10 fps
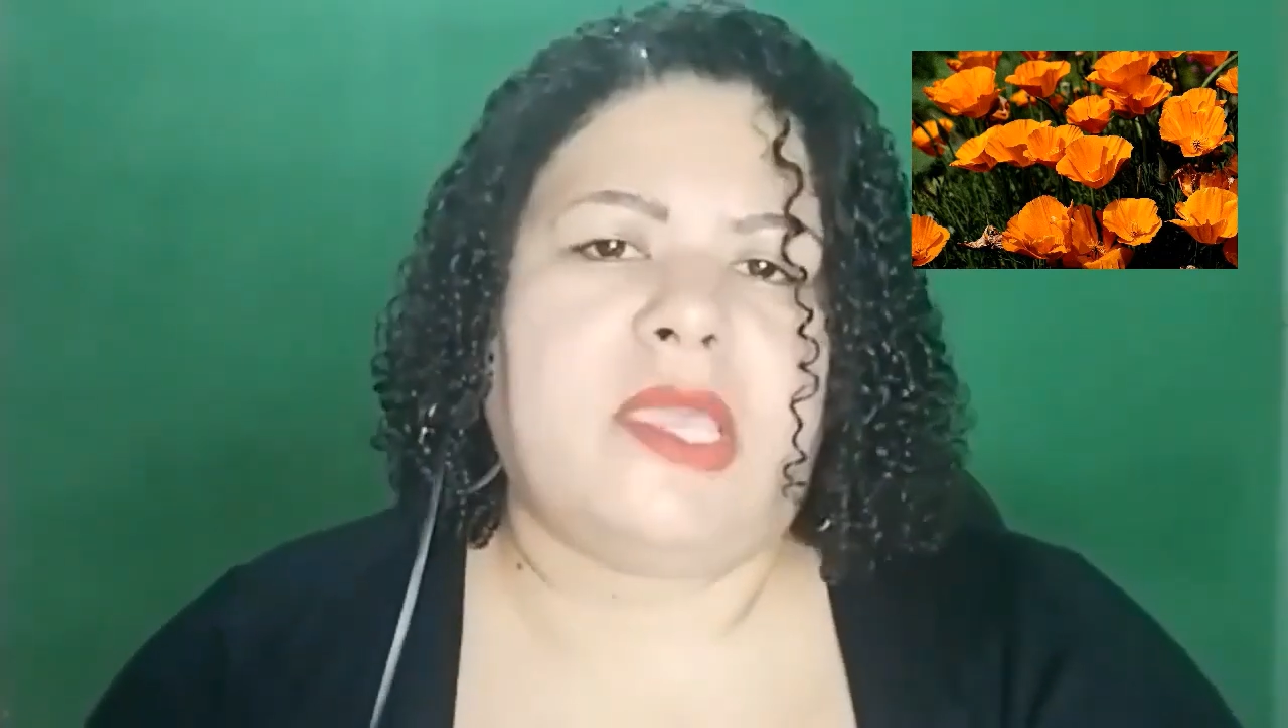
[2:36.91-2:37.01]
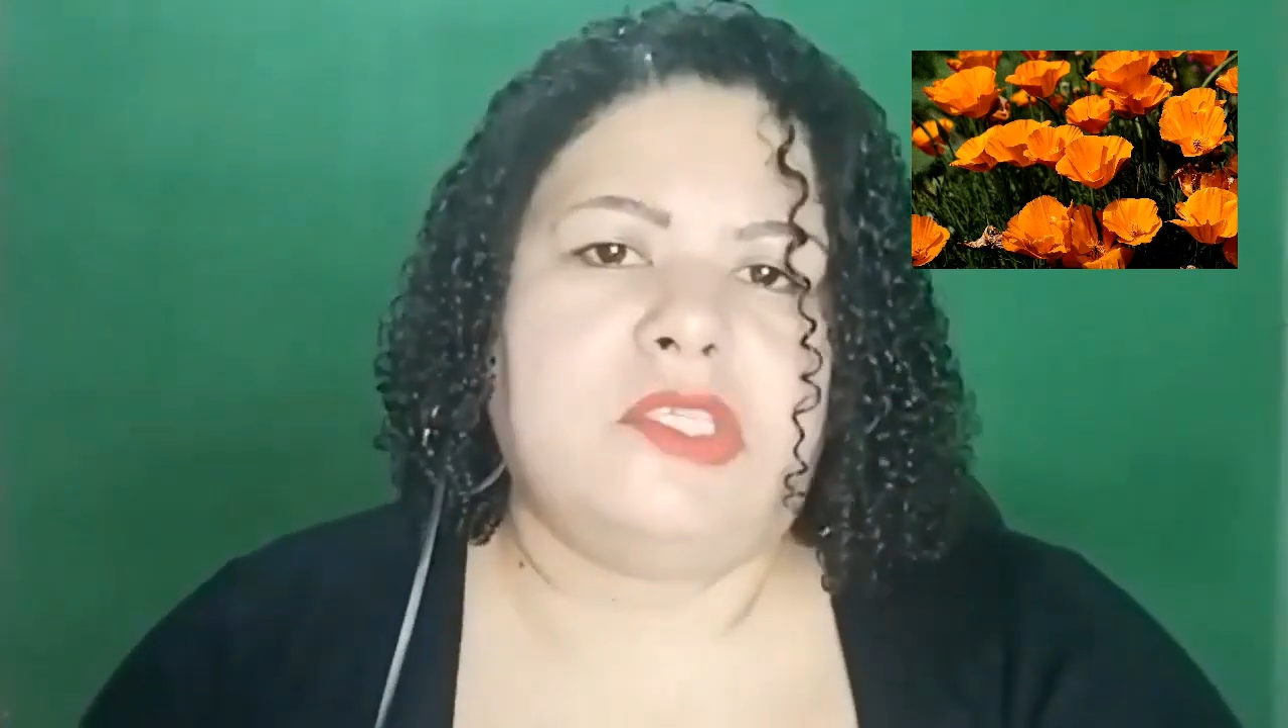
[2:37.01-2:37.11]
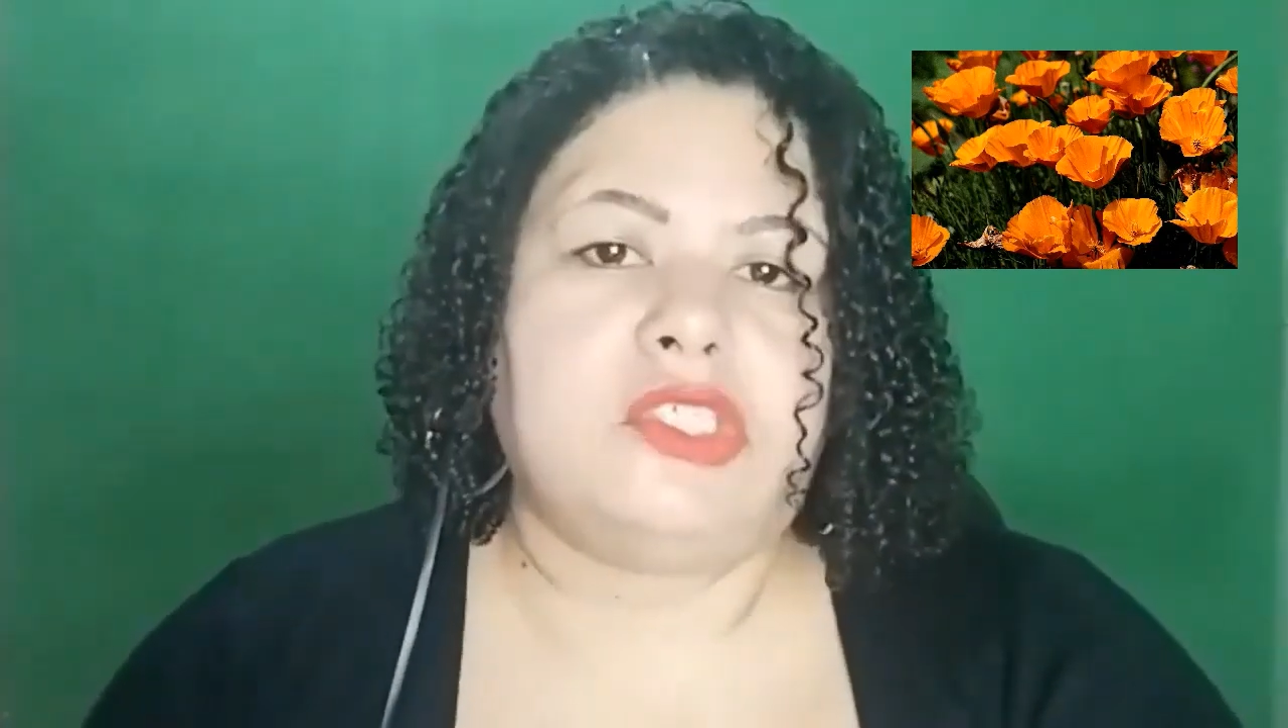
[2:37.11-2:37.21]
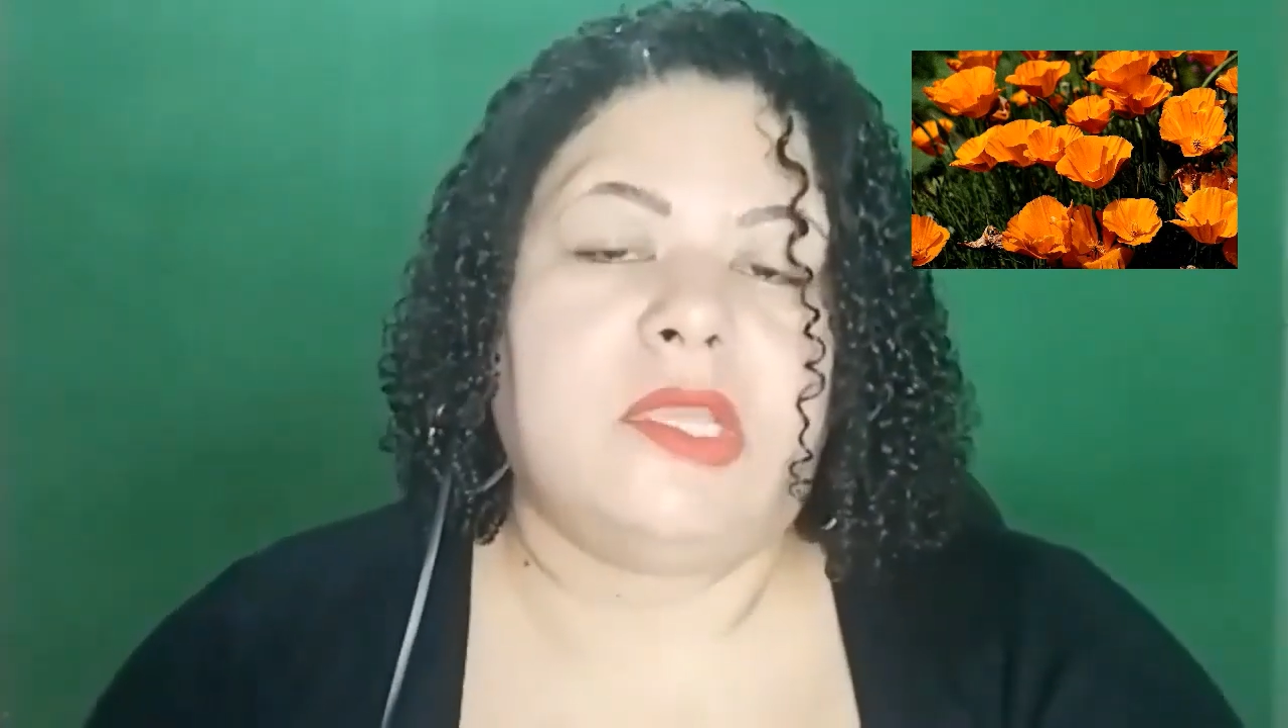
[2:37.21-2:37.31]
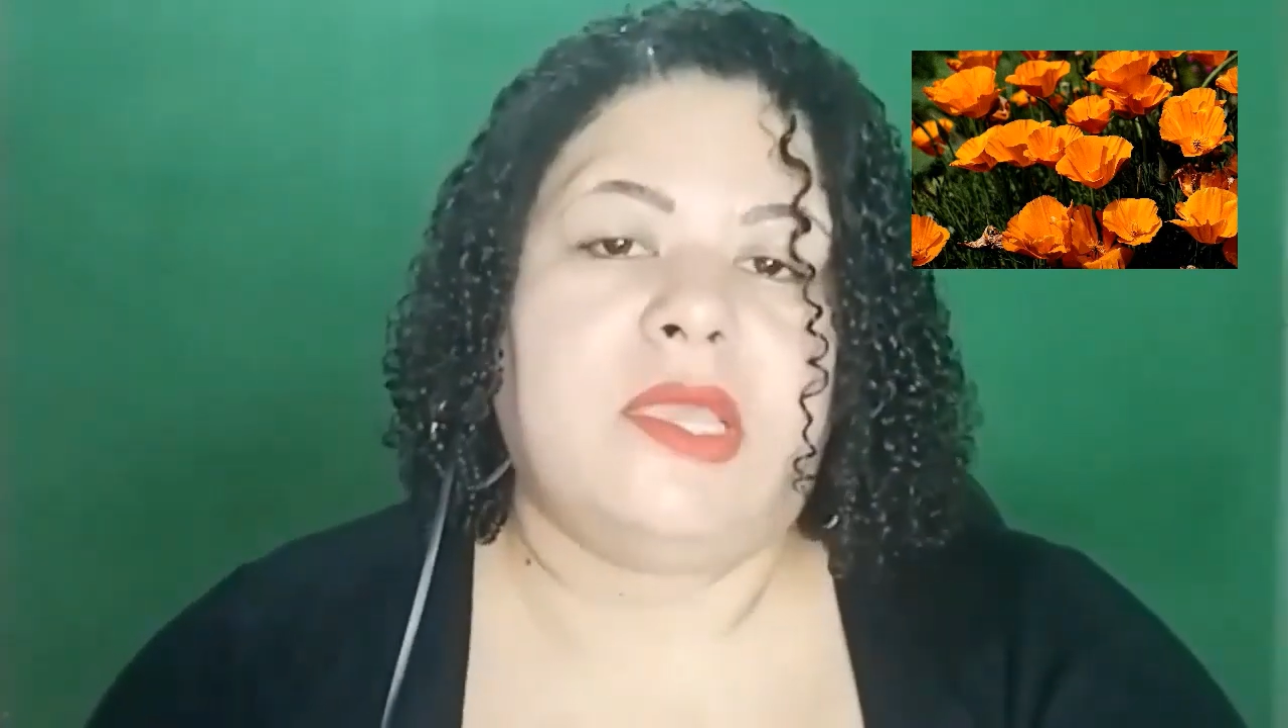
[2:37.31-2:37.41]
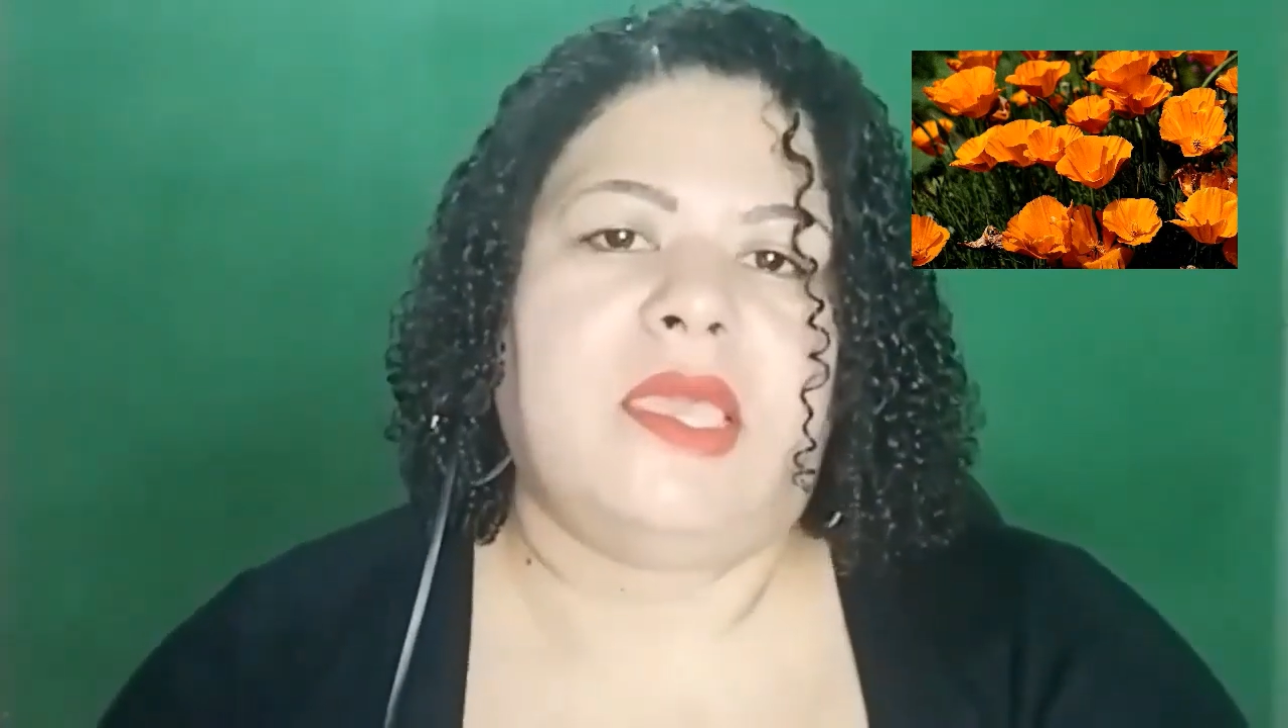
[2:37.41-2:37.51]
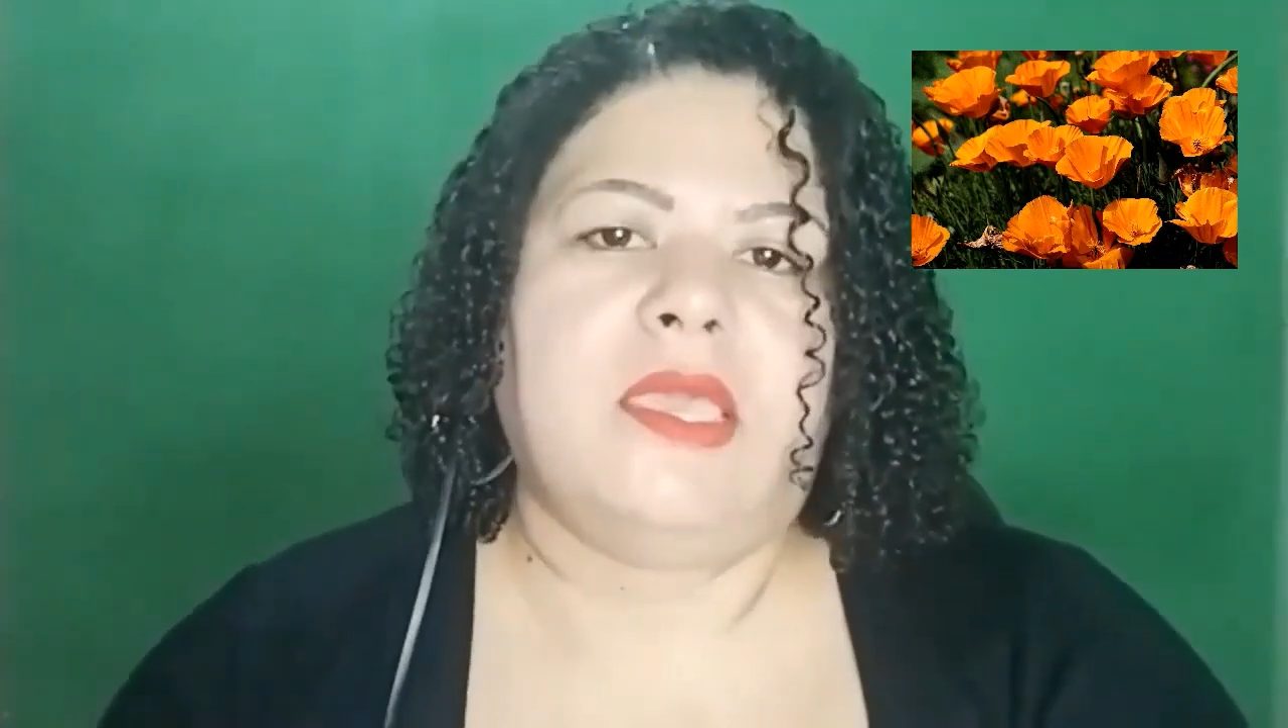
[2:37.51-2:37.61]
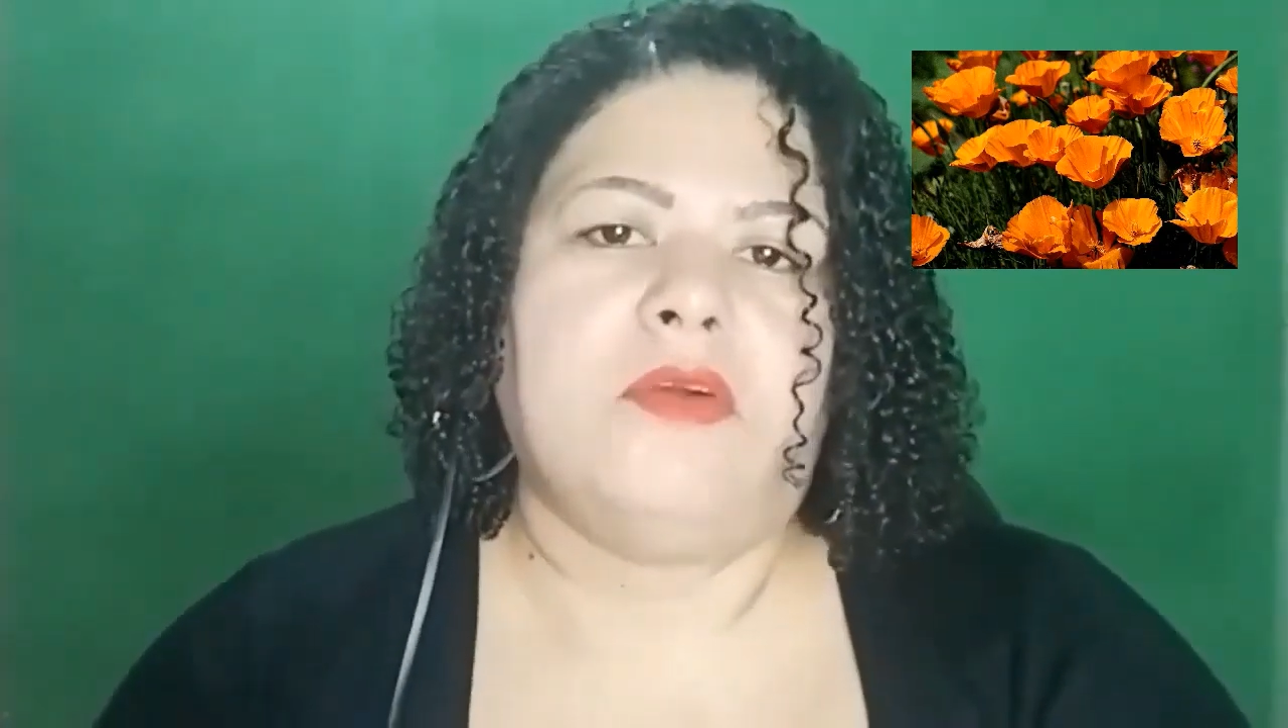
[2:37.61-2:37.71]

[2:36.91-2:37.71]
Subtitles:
to make my